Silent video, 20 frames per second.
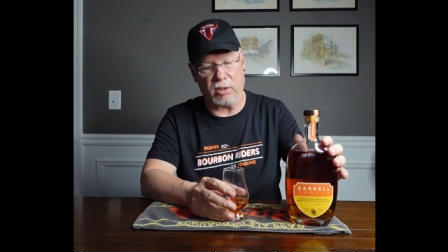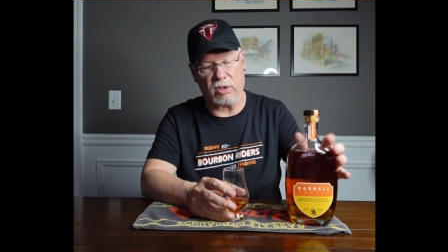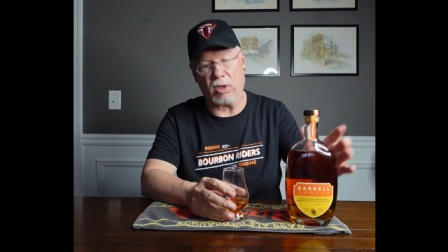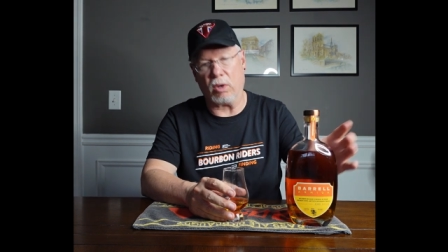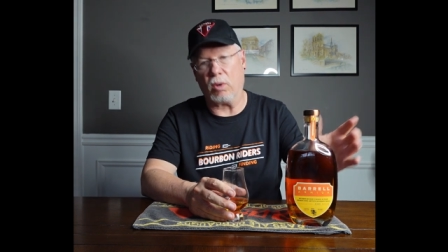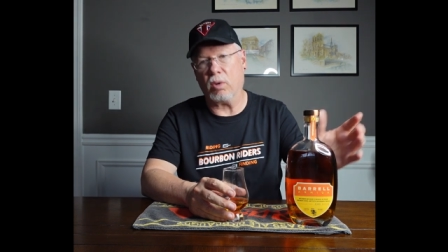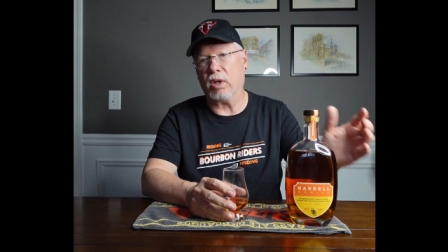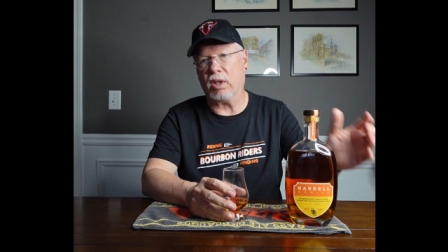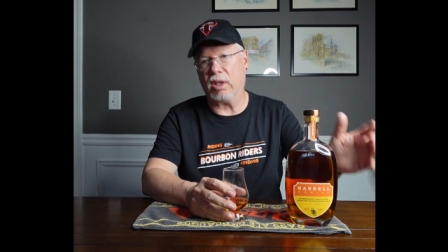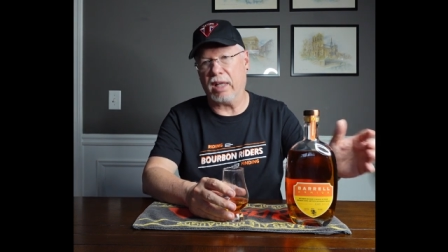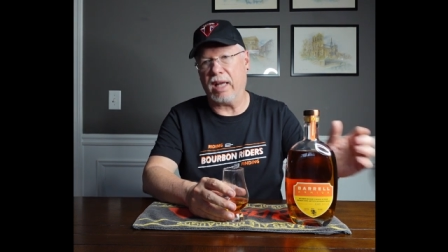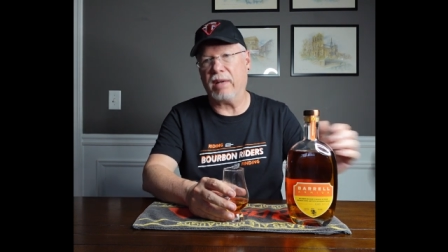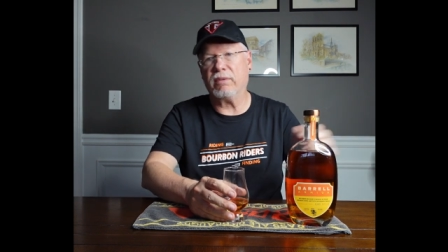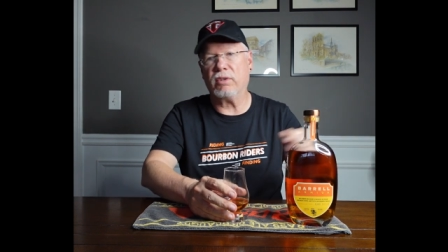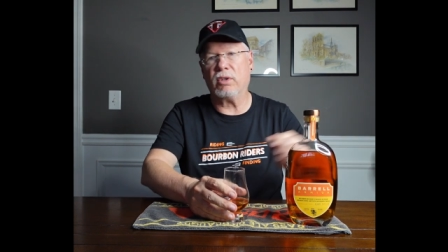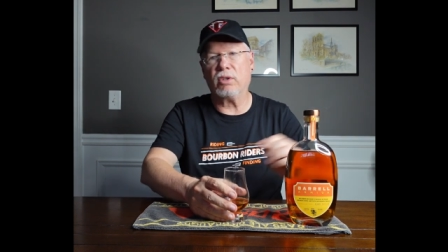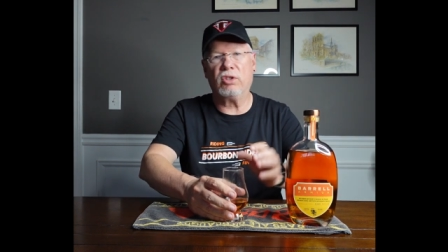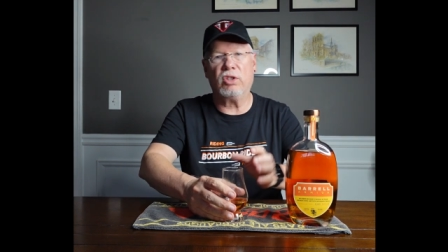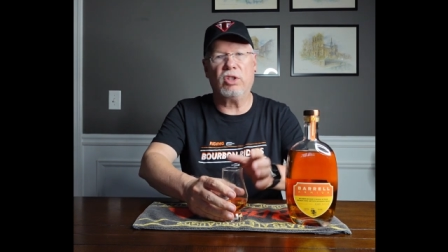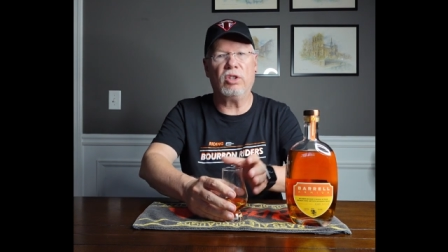So
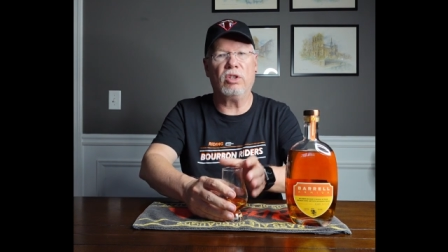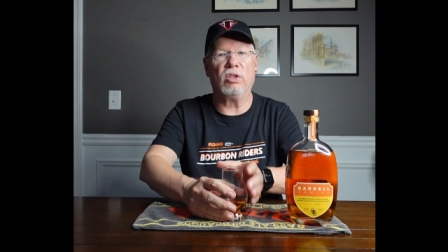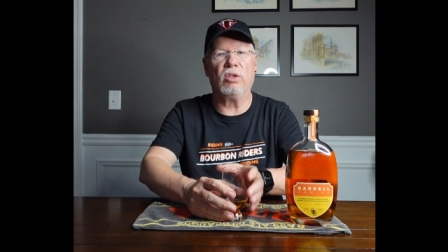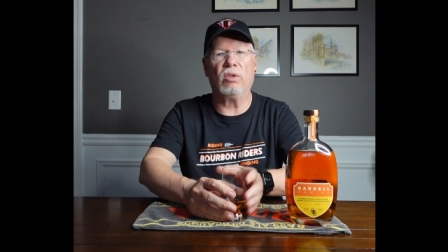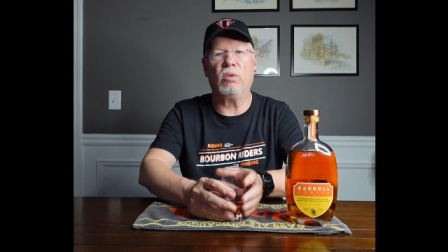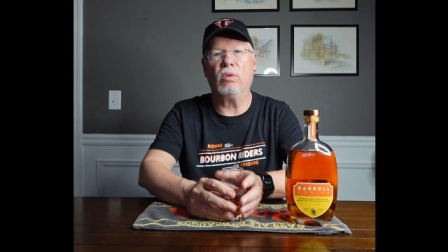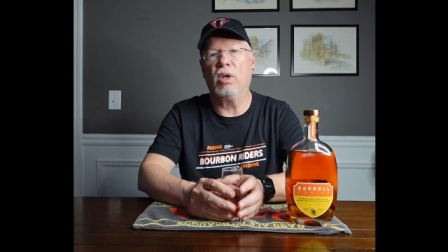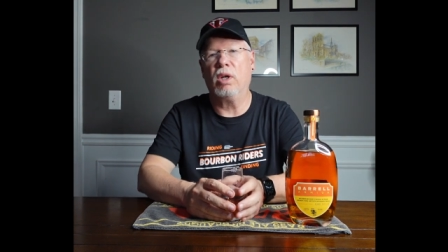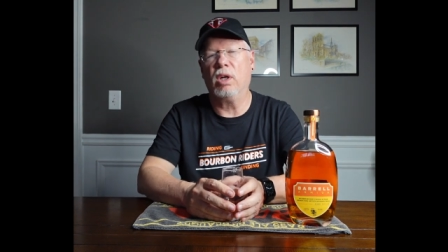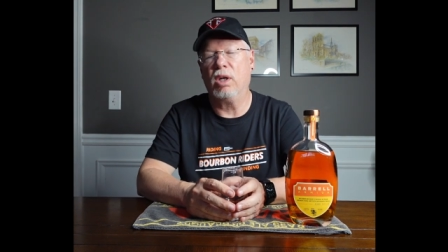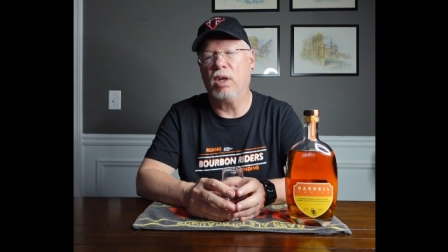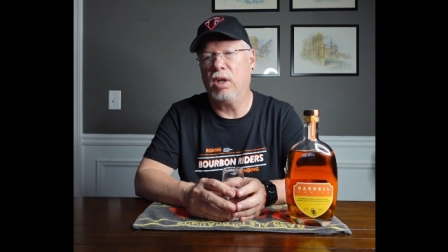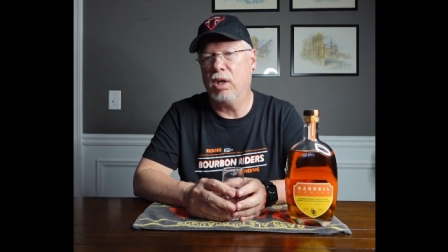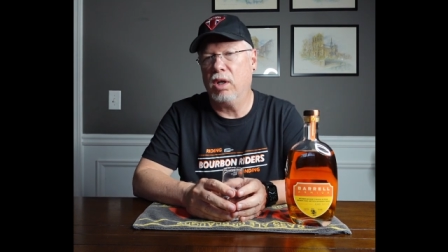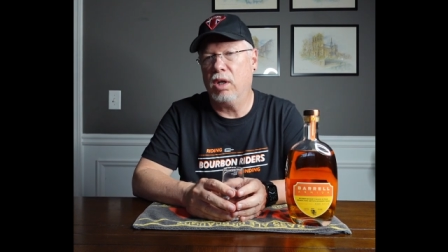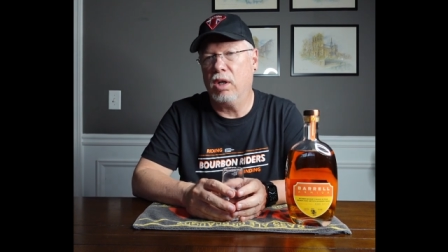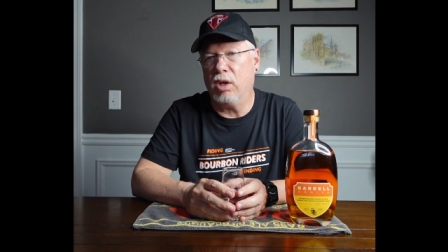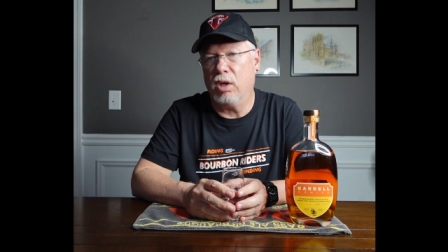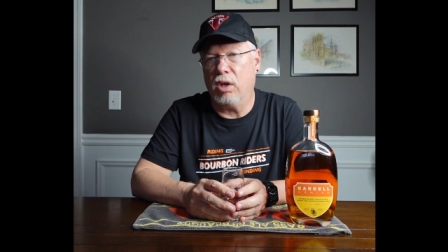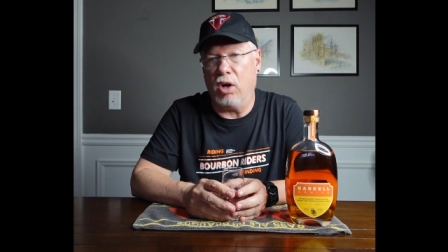level two
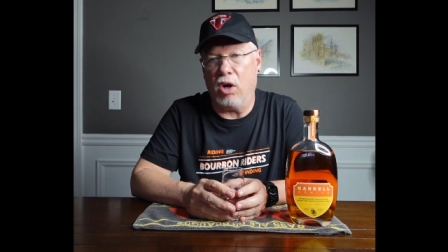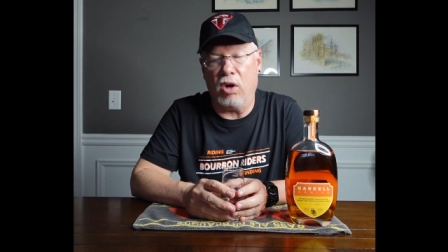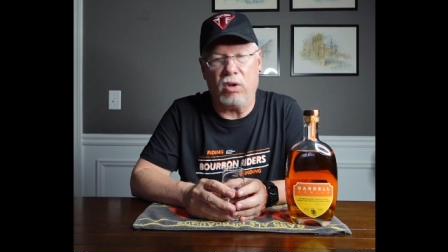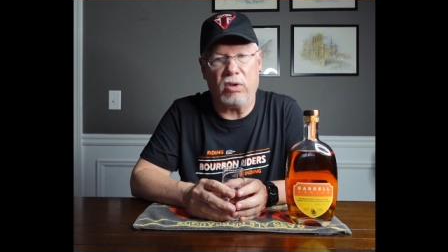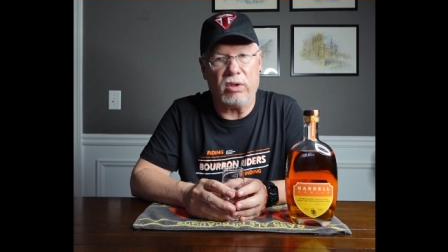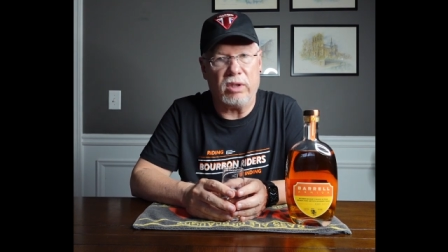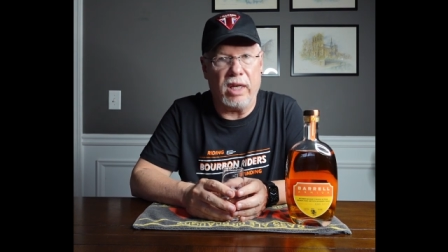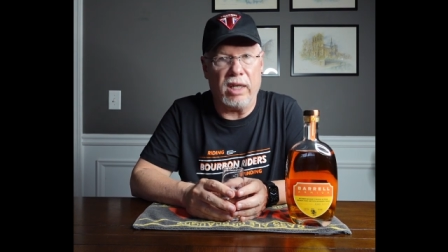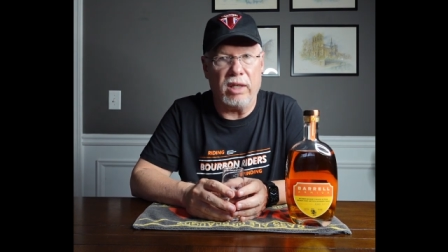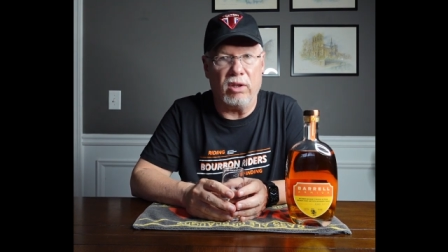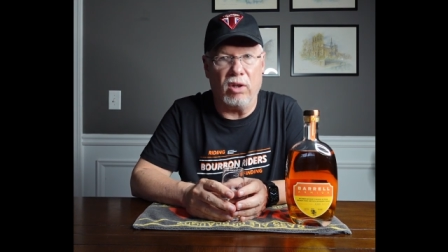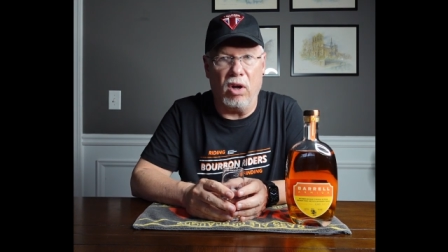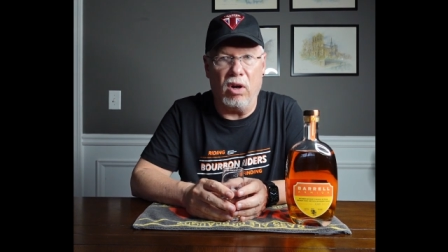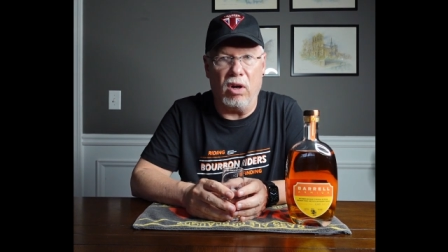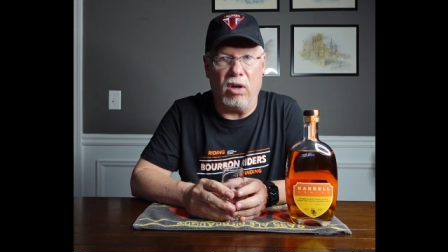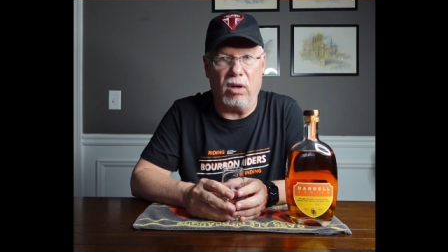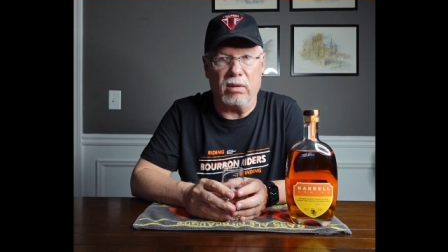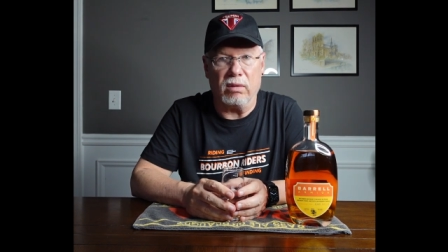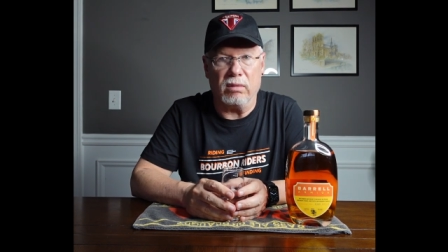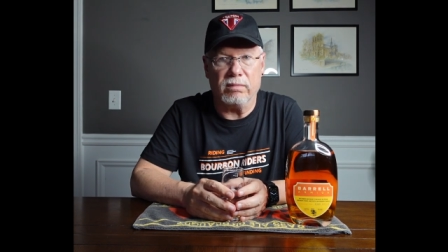all day
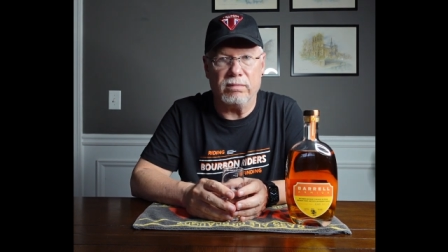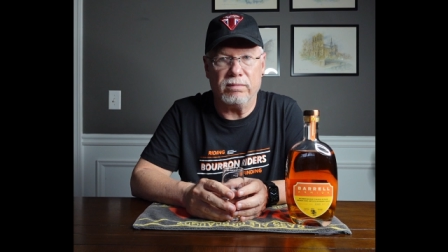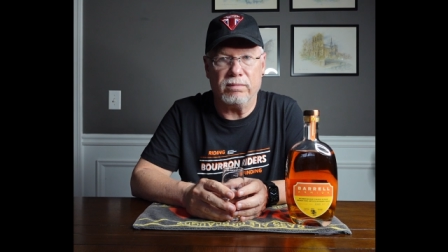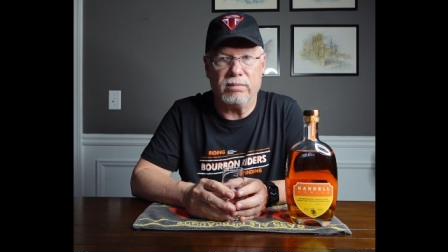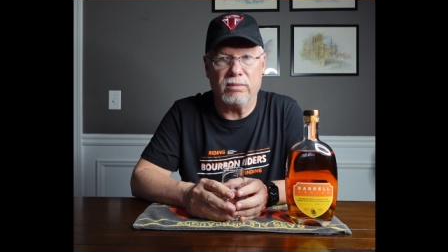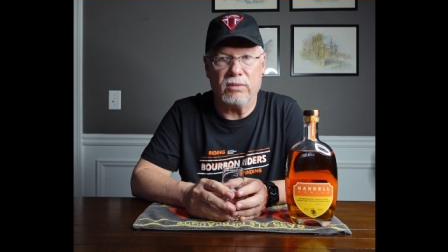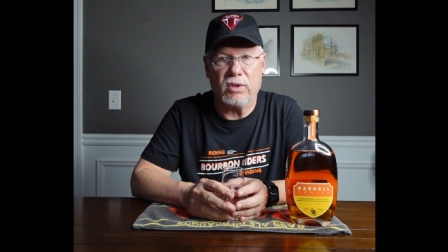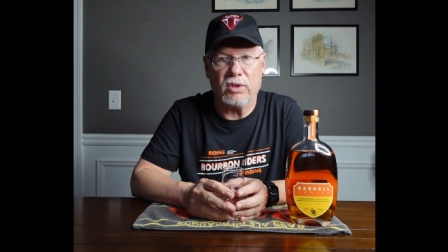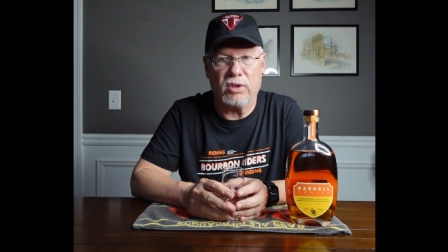long.